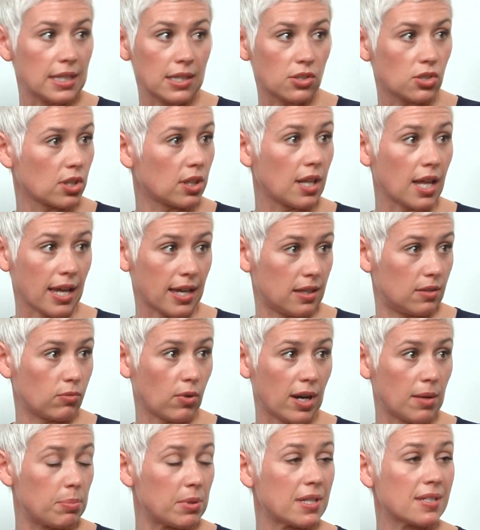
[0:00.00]
each client,
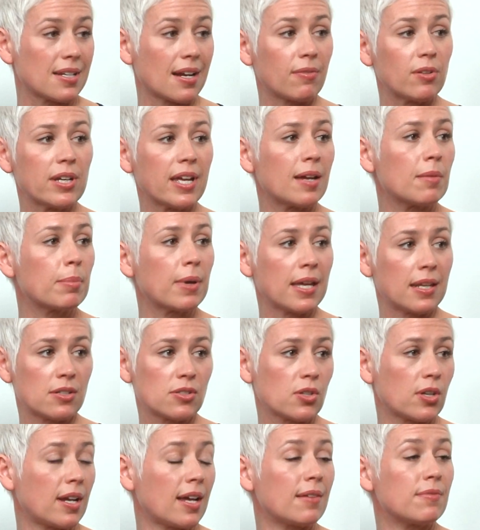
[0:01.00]
right? Because every campaign
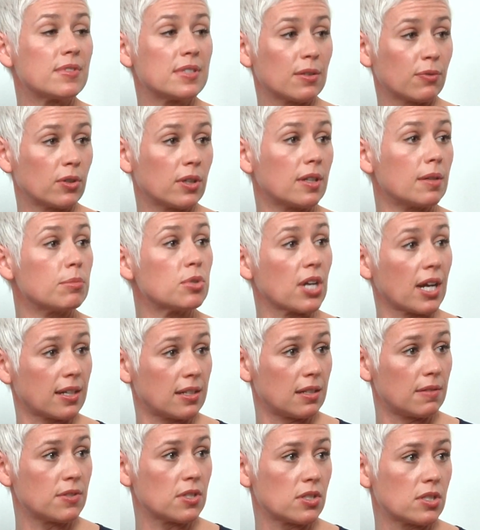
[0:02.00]
is going to have different
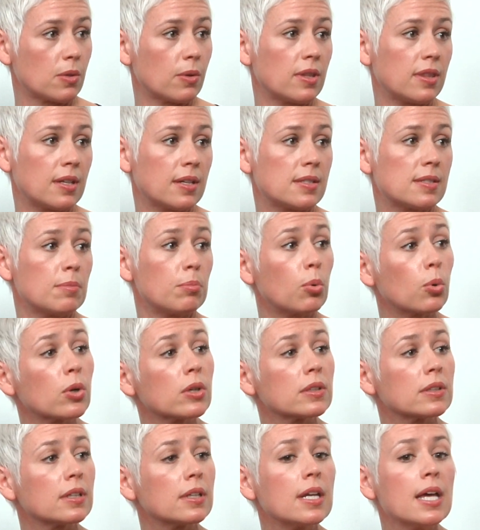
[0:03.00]
objectives. And so I think it's
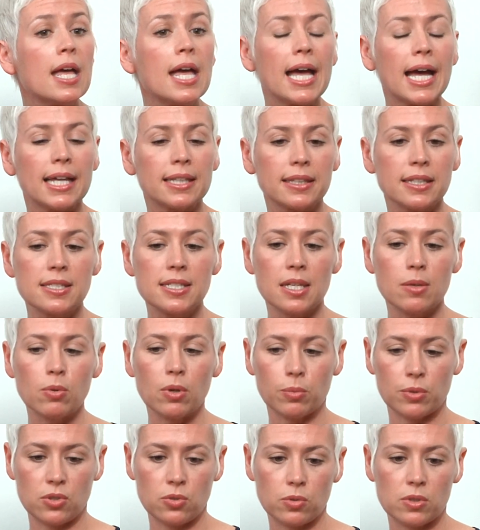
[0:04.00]
important at Litsky,
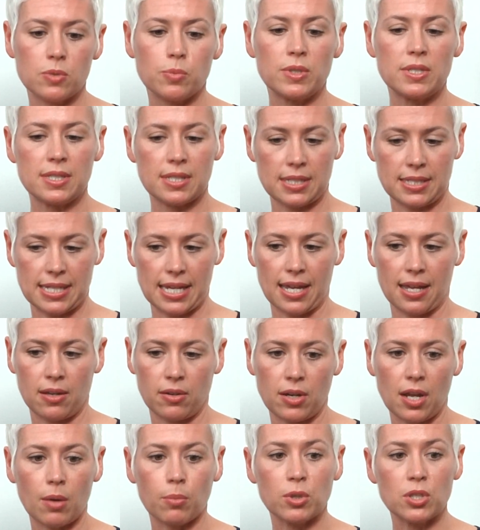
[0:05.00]
what we do is we sit
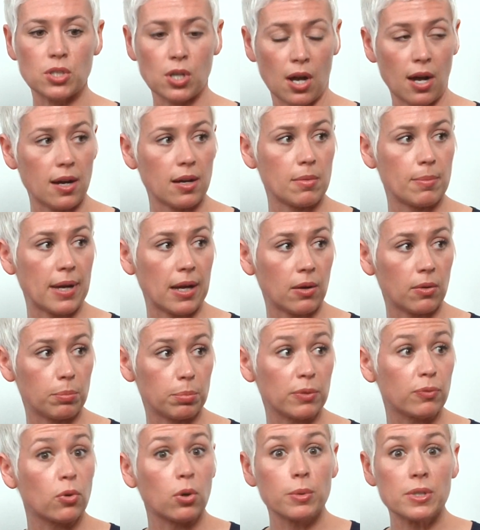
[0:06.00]
down and we talk about,
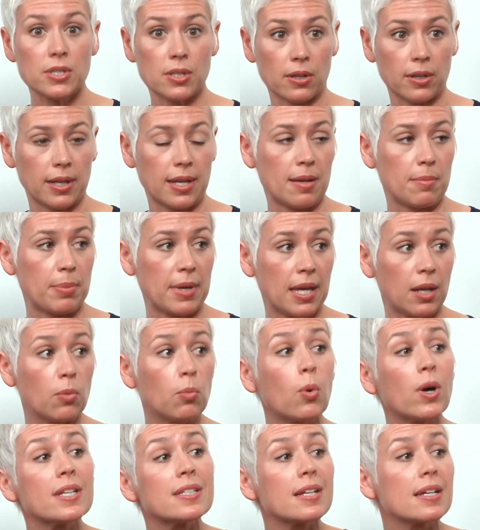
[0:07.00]
before we start a
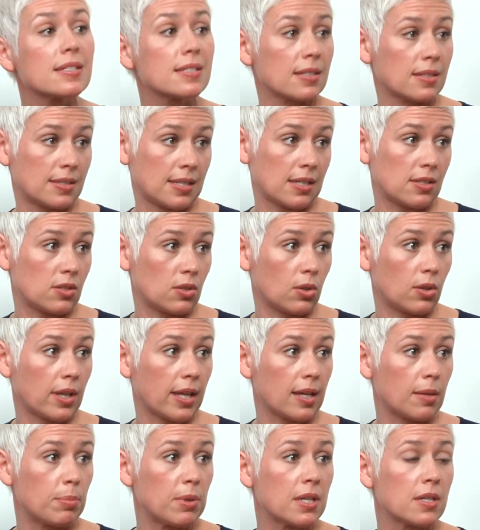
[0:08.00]
campaign, what does success look
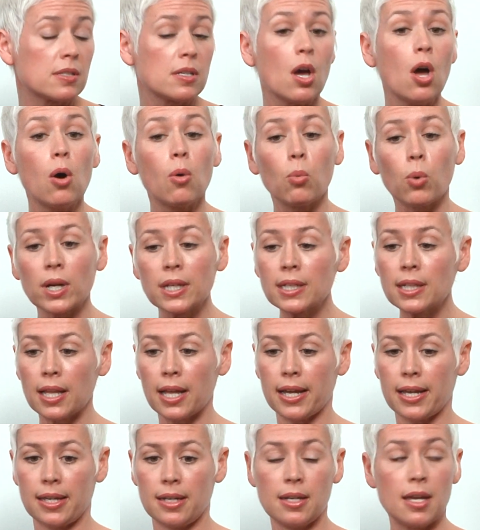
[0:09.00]
like? Because one
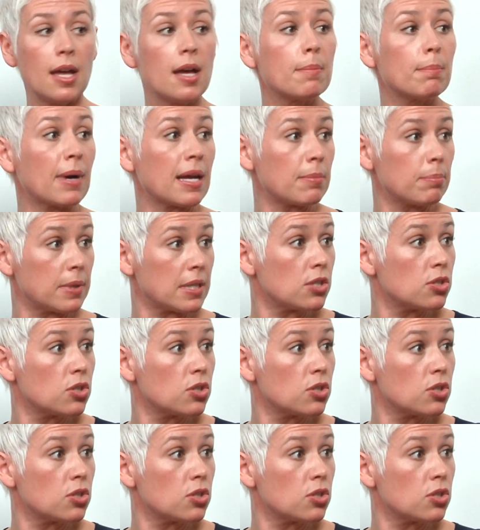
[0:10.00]
client might be